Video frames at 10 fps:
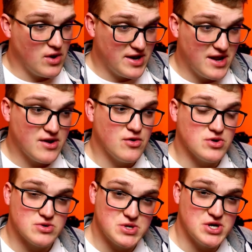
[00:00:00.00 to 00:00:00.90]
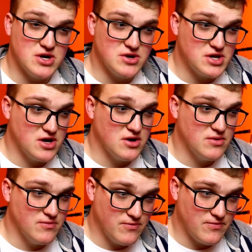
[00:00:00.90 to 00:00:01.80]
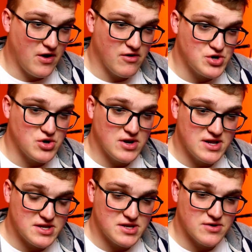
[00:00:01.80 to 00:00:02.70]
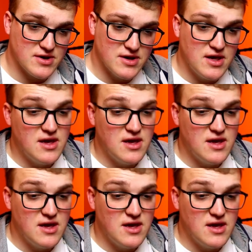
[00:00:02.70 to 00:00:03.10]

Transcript: wind it in a quarter of a turn, fire a shot, listen to it.